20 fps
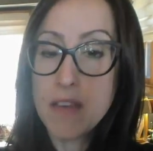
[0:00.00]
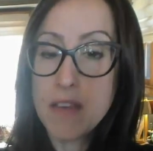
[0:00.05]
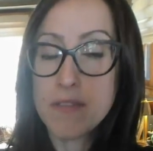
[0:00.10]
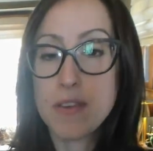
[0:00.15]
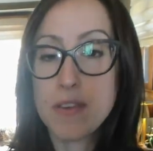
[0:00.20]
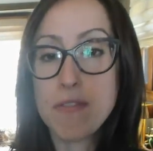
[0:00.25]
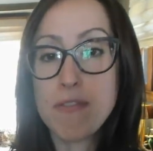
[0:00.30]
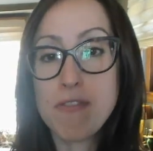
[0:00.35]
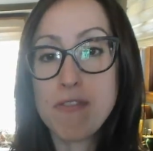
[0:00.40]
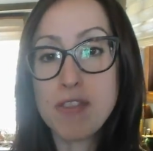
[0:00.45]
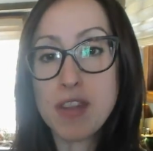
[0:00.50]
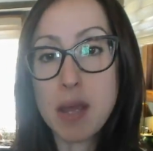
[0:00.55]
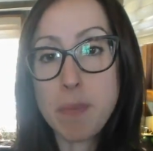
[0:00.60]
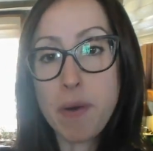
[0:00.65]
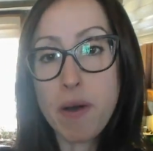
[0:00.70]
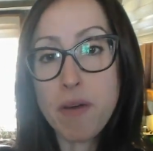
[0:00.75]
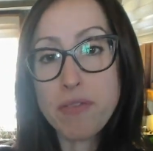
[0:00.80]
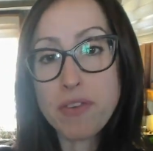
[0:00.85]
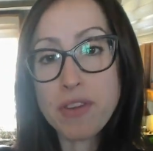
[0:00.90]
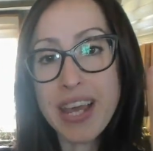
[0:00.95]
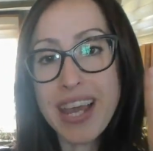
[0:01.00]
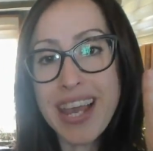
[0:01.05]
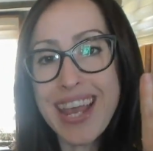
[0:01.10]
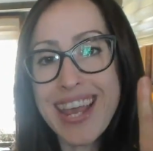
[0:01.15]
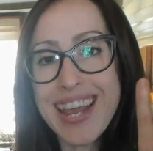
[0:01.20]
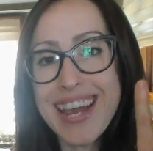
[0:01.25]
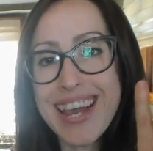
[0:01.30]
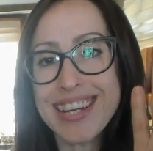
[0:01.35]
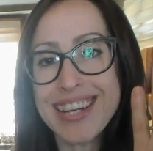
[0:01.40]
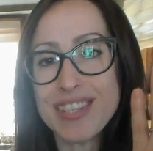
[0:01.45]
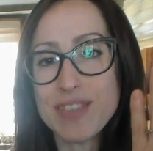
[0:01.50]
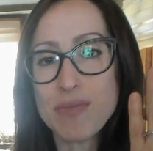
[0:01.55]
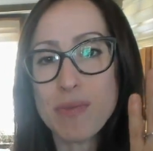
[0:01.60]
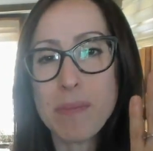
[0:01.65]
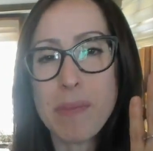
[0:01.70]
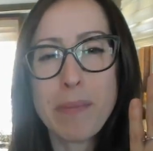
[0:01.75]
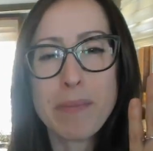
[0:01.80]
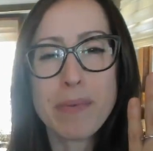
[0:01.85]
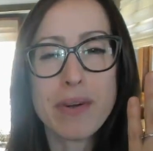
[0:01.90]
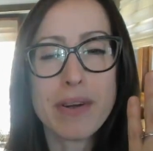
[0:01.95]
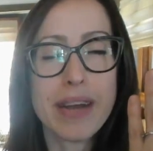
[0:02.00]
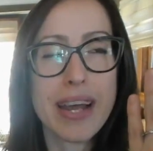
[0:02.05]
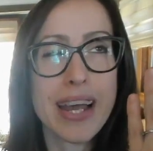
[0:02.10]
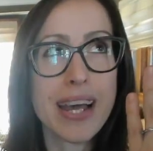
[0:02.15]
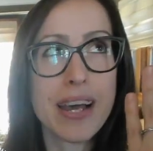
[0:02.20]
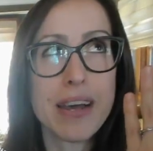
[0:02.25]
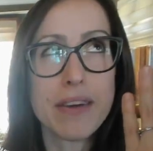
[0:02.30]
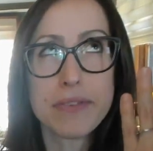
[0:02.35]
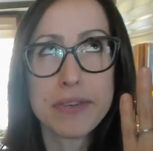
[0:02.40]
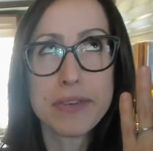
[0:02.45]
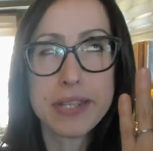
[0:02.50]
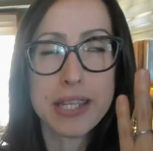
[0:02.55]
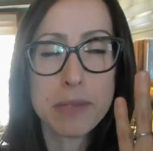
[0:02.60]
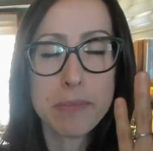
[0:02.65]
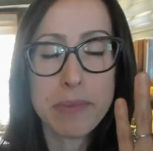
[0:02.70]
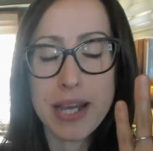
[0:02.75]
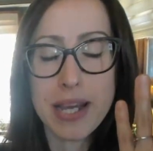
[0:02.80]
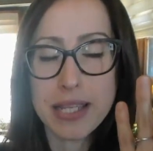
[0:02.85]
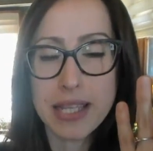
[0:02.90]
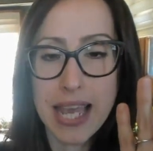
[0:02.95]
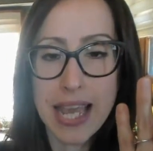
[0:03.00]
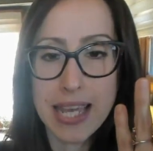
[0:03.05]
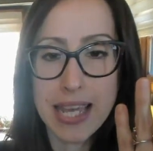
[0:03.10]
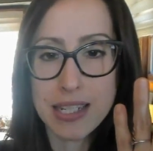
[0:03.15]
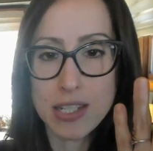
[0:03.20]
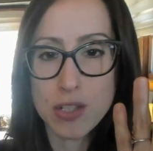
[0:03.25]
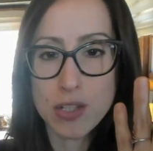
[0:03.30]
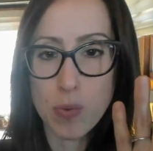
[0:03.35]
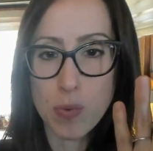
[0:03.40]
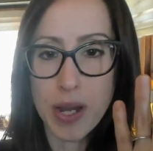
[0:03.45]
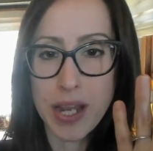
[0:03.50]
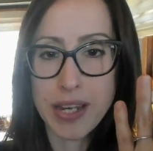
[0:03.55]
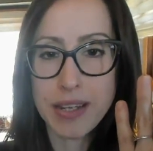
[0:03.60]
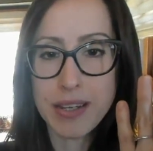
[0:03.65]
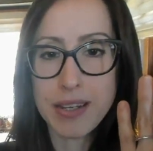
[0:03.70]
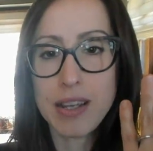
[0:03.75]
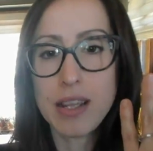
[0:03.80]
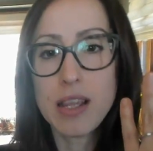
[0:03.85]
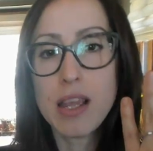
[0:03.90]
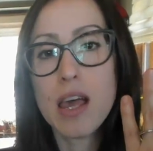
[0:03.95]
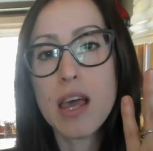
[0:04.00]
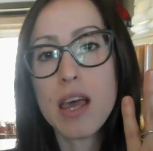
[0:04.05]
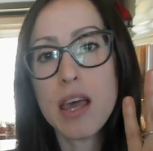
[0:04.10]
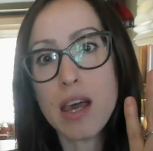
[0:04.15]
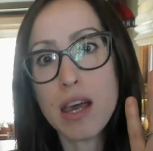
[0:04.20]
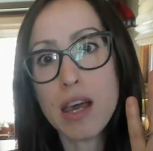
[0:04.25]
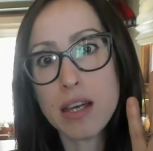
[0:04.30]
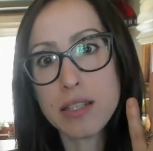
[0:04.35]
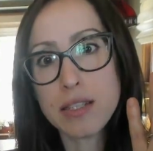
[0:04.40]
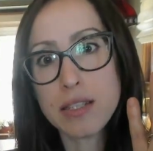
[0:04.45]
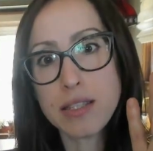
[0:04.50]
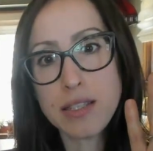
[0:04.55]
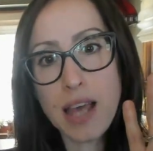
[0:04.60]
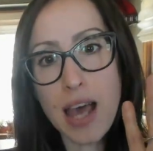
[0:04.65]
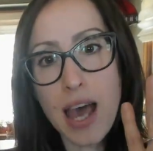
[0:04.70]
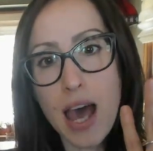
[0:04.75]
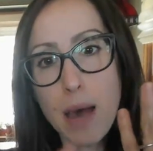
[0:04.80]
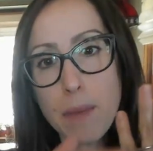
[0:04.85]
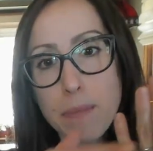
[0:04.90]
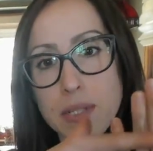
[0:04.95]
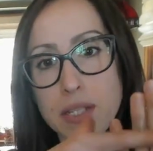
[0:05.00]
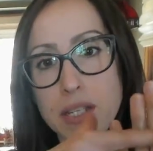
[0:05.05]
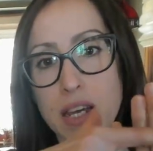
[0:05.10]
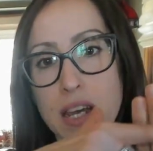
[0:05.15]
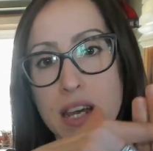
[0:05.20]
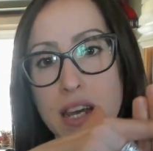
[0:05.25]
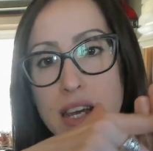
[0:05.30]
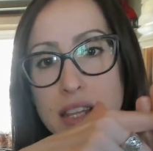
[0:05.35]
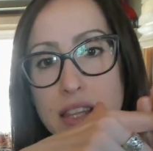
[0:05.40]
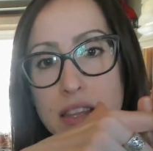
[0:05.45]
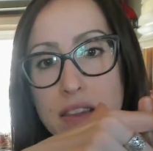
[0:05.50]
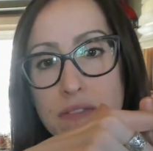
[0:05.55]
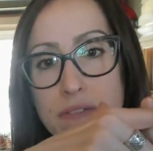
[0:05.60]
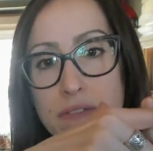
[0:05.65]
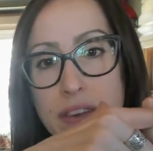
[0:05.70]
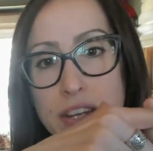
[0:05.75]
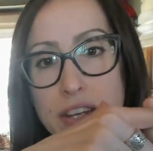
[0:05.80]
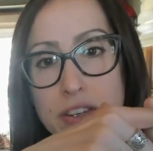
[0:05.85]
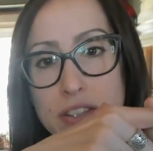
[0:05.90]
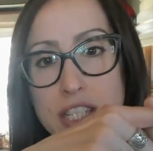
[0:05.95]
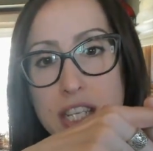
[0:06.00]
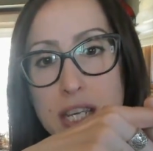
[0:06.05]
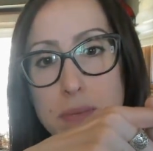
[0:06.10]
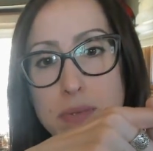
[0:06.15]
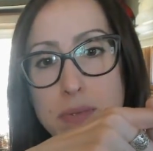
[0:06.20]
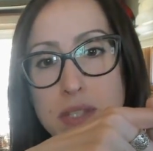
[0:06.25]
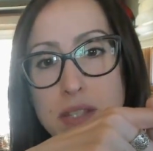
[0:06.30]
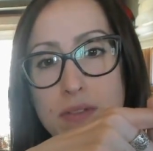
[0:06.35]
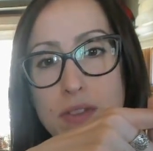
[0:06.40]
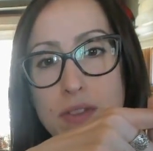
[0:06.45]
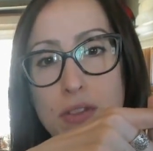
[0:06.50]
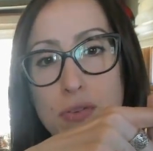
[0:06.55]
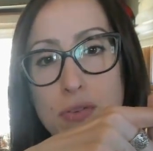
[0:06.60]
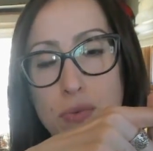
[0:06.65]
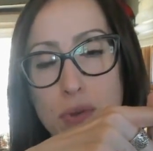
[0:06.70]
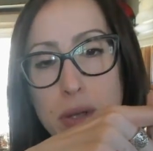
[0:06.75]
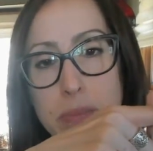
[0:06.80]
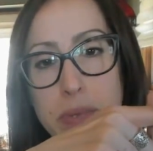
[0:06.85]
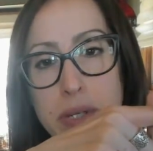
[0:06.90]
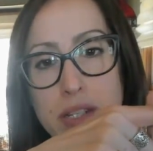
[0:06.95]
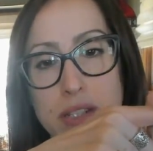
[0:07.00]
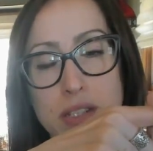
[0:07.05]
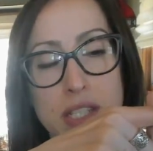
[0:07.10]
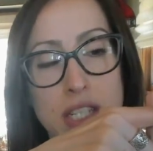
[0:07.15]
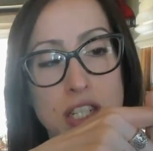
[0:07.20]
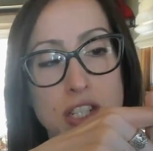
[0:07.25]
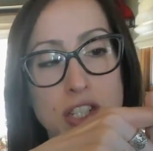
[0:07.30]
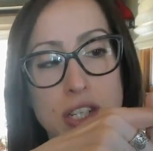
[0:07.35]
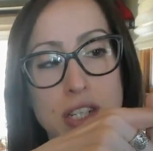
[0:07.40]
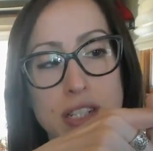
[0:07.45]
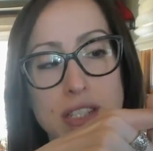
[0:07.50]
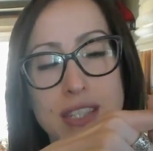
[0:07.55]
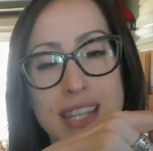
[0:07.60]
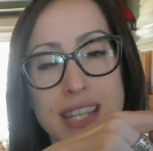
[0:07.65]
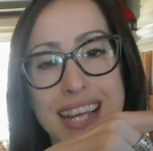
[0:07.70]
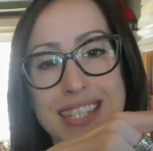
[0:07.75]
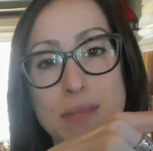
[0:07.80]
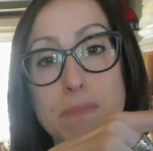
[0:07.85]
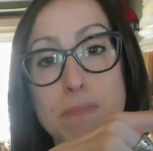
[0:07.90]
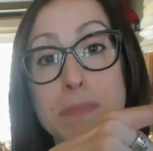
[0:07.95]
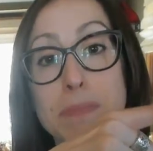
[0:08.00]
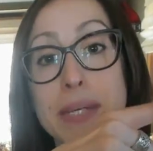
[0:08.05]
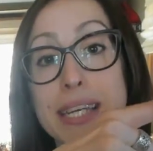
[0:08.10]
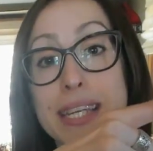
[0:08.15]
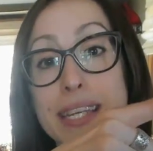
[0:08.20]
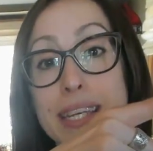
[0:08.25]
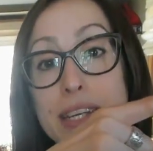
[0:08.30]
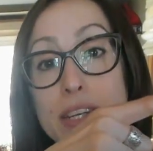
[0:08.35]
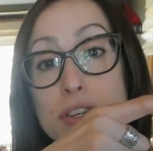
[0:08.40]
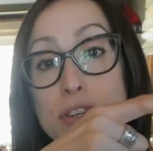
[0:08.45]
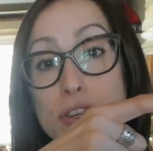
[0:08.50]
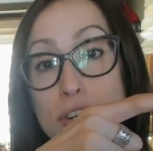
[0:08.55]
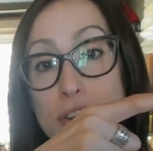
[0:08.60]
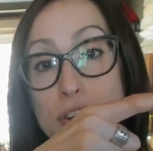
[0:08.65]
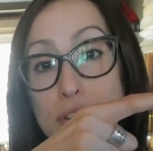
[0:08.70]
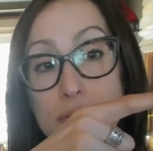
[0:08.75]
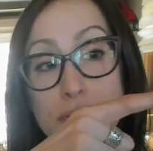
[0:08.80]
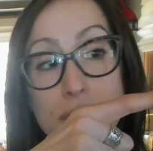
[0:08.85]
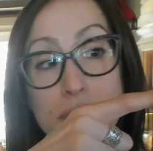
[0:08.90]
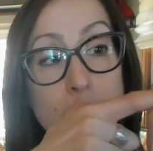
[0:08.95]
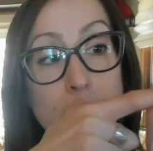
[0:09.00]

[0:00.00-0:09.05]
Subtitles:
You flip over the hand. Remember, everything back of the hand is radial except the fingertips of the 3 middle digits. That's median nerve.